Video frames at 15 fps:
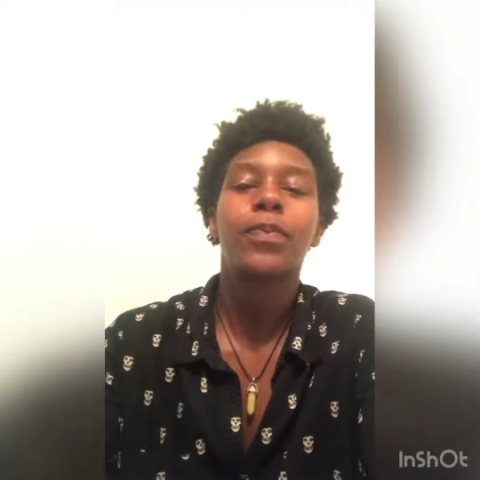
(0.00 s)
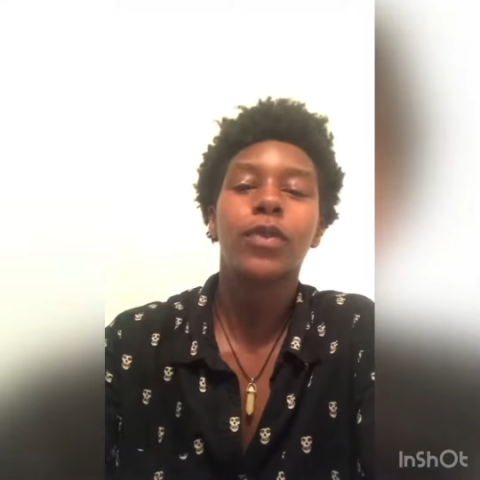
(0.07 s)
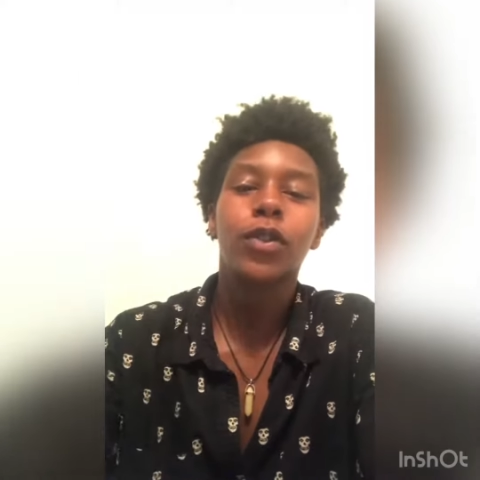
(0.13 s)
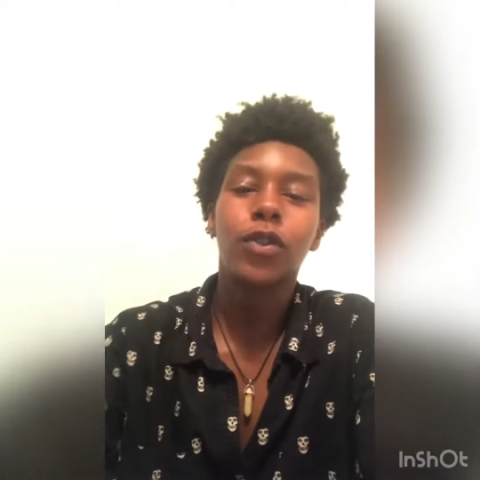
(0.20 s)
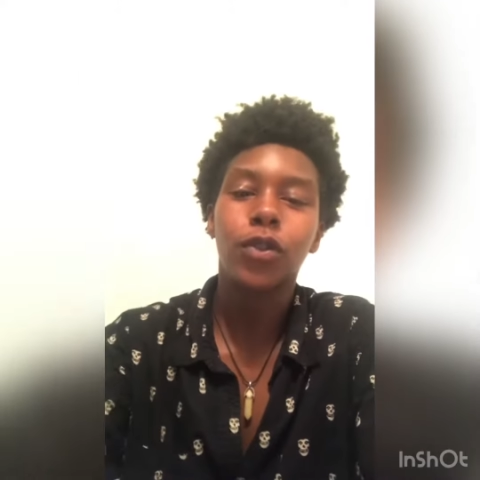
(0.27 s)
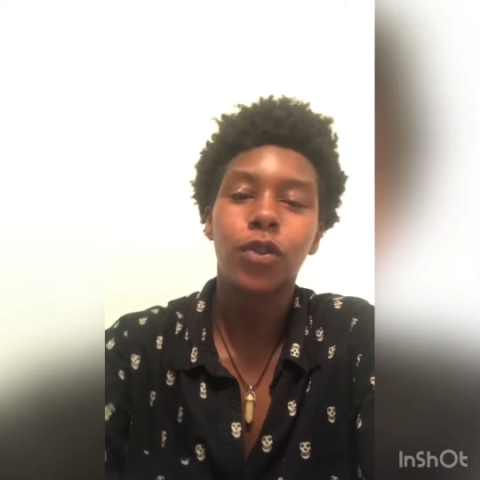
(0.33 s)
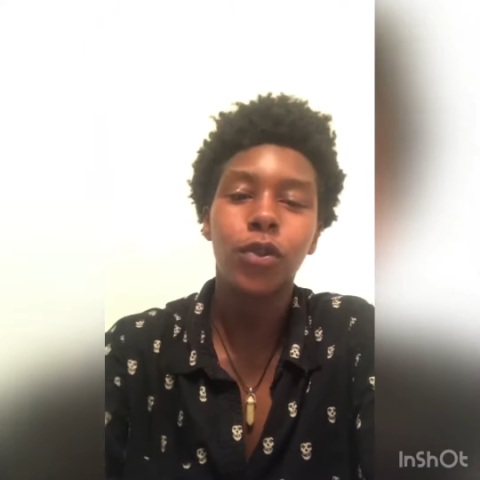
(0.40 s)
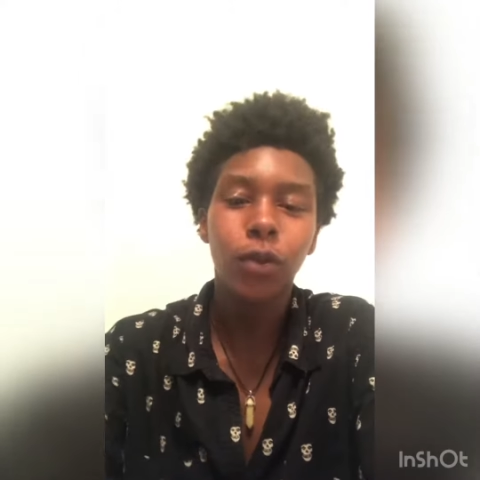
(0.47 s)

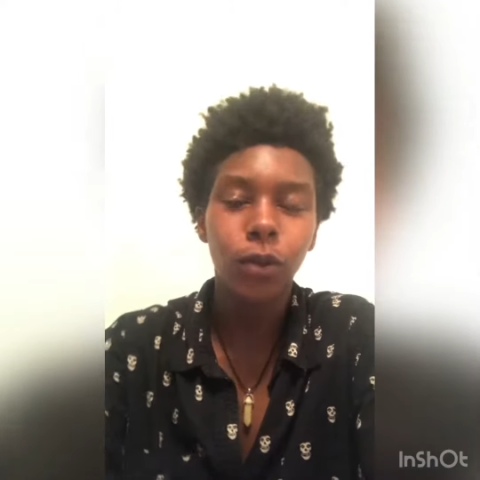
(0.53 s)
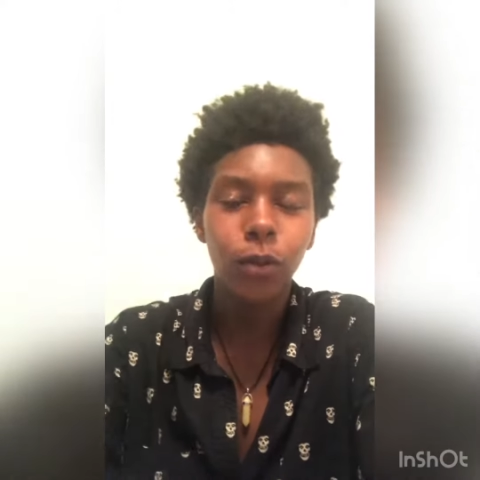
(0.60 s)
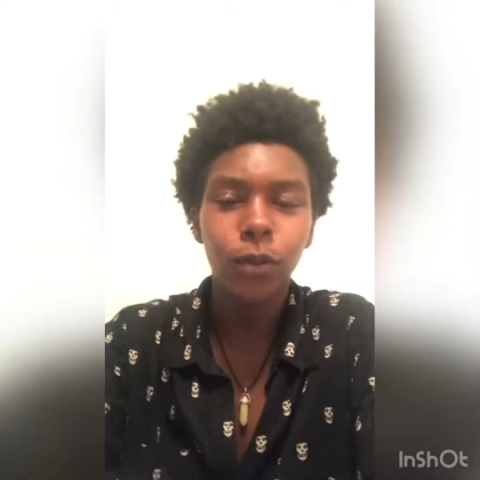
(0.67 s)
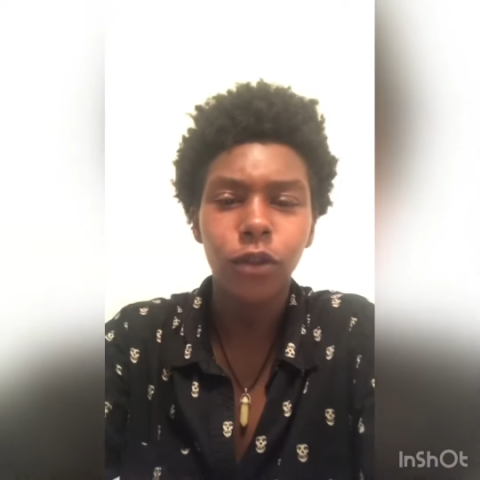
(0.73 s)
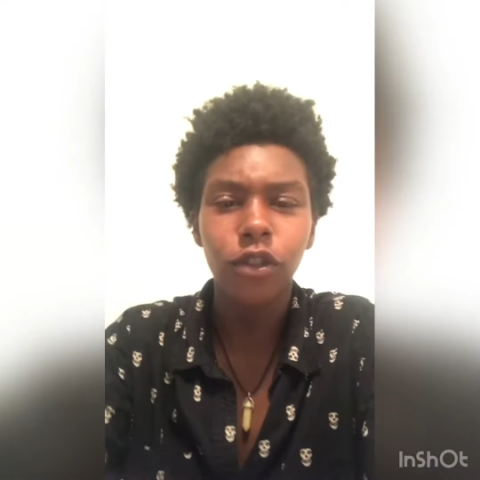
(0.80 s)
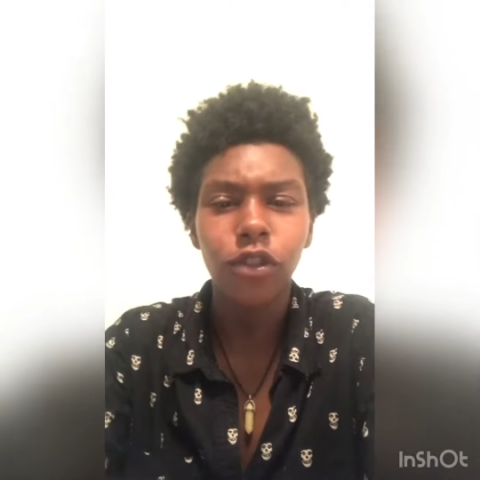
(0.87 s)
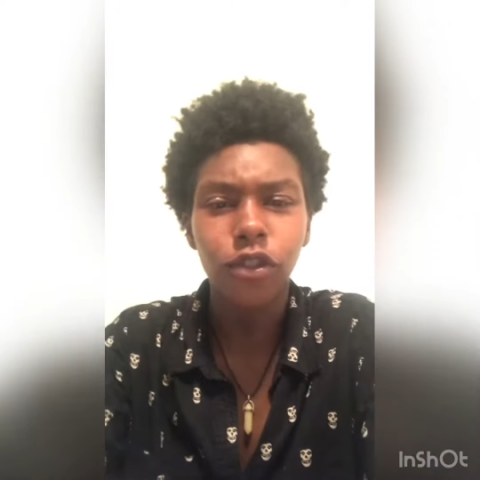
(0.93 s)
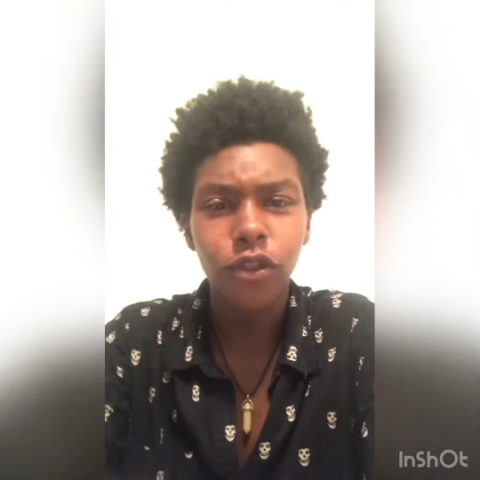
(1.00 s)
So
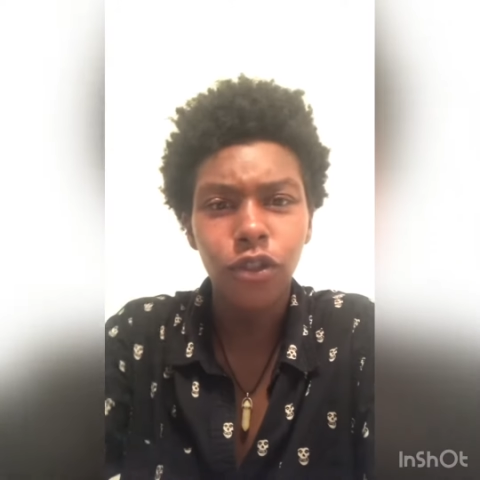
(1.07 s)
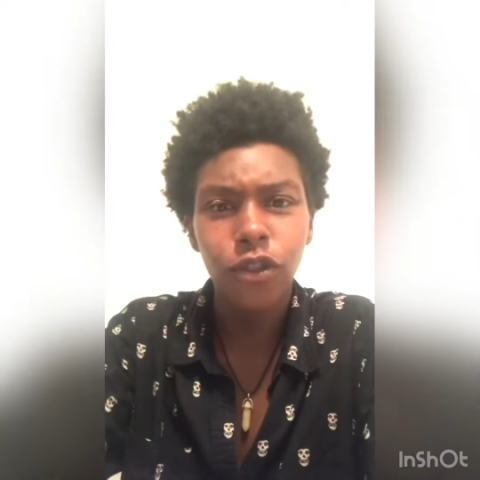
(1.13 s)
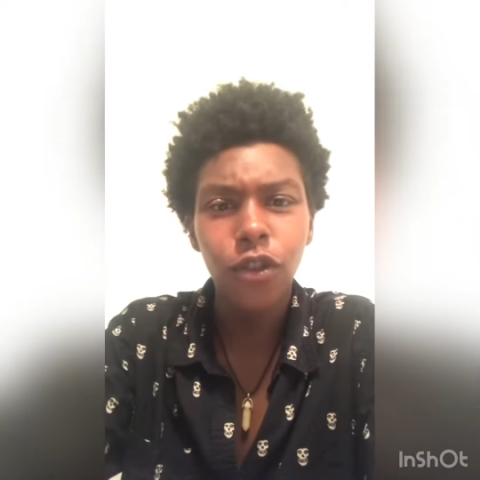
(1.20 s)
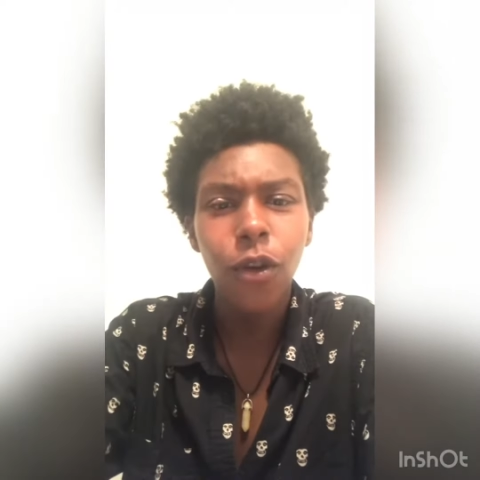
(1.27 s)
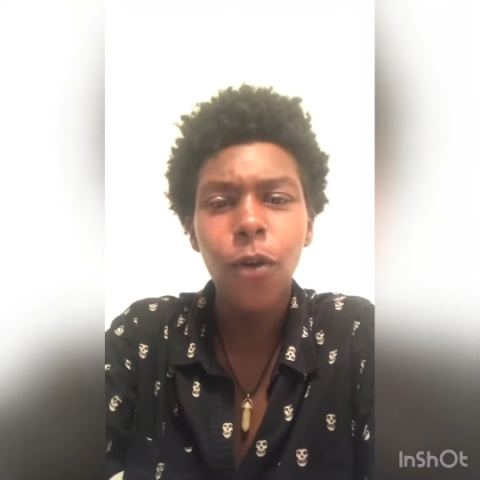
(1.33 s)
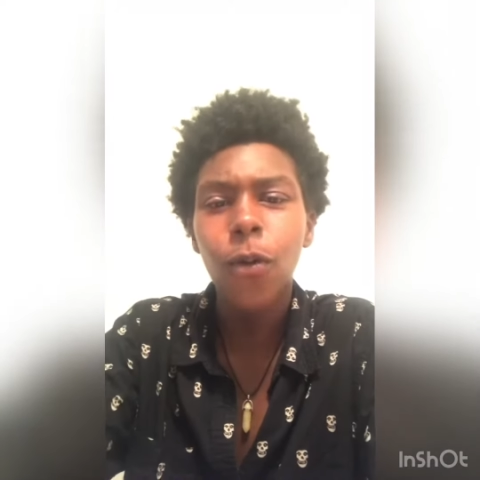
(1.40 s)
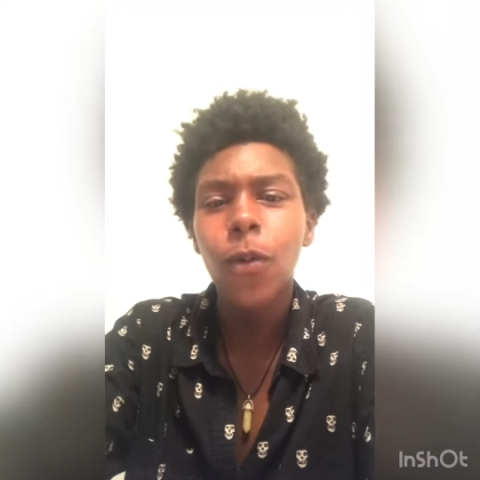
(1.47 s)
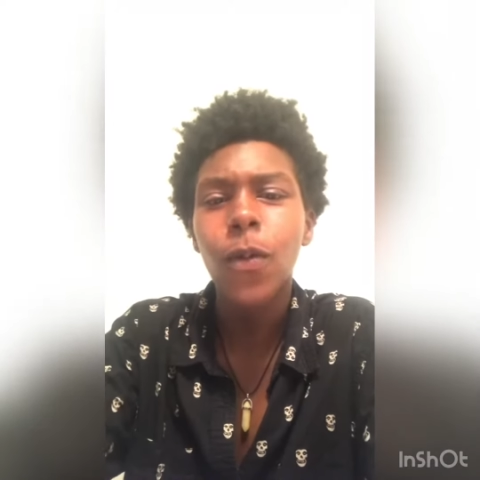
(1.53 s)

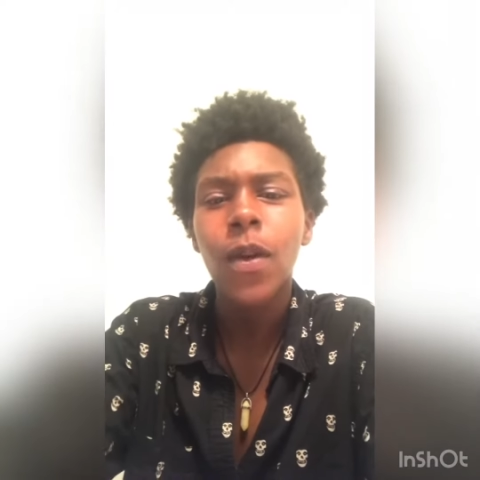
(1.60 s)
don't